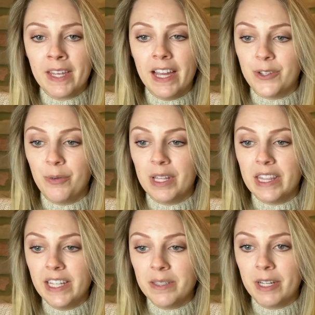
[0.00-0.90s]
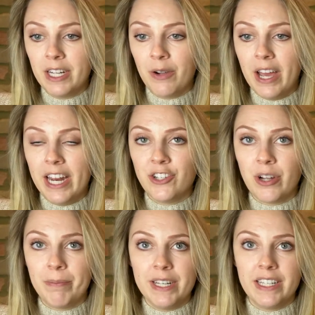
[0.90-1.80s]
So with this, I'm gonna go ahead and
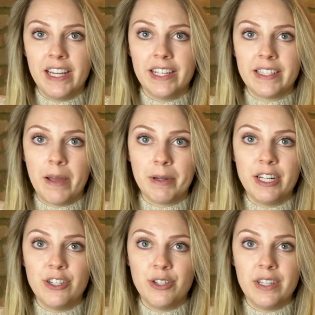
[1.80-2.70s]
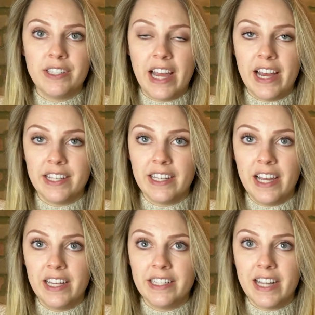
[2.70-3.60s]
jump into this. I'm gonna do this as
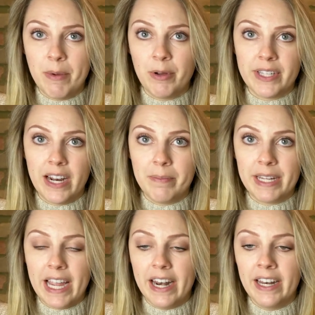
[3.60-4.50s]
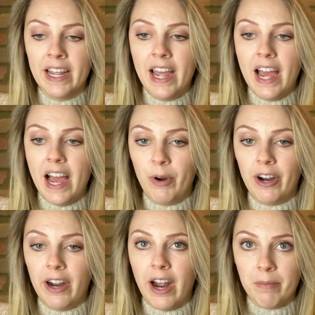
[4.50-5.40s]
a demo setup again,
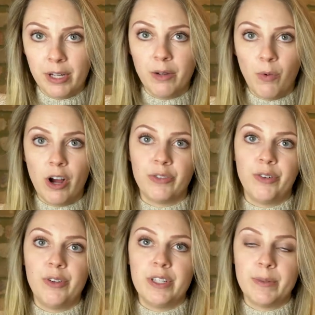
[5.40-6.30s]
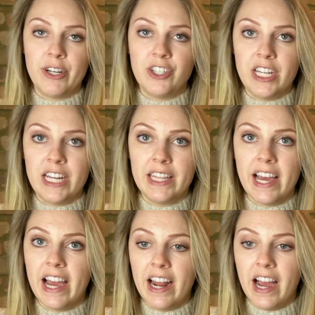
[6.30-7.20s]
where I'm gonna walk through the spreadsheet
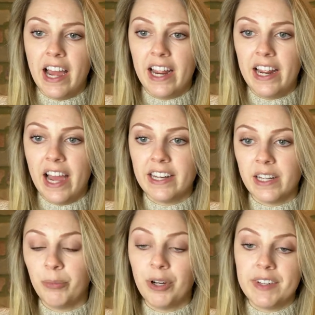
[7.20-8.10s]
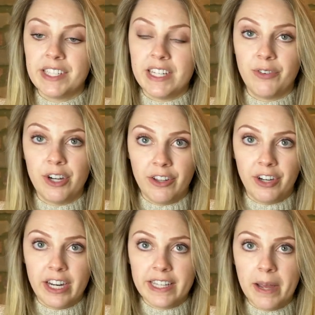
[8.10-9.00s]
that I had done previously for another
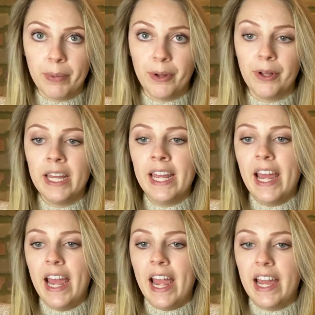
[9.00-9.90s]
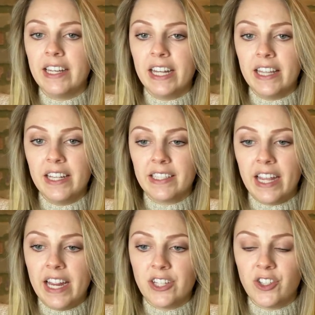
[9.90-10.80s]
example. And in this
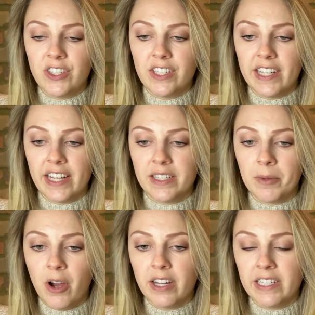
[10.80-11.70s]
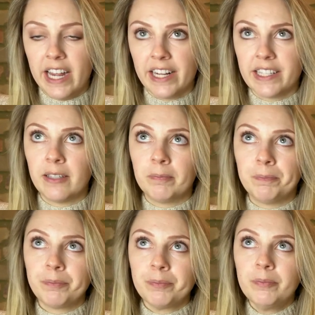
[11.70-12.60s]
case, just to set some context,
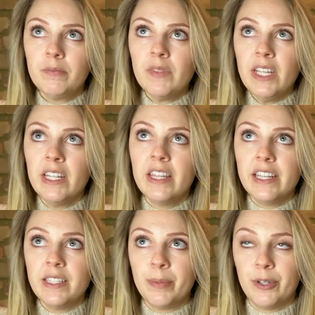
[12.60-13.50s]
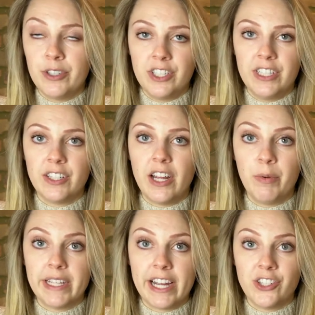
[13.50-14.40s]
this purchase
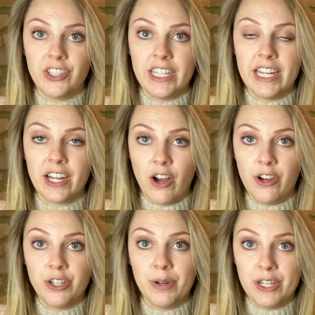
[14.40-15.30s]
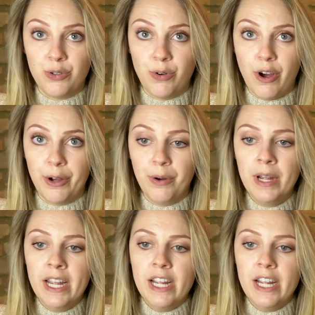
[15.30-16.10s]
was actually a condo in Toronto.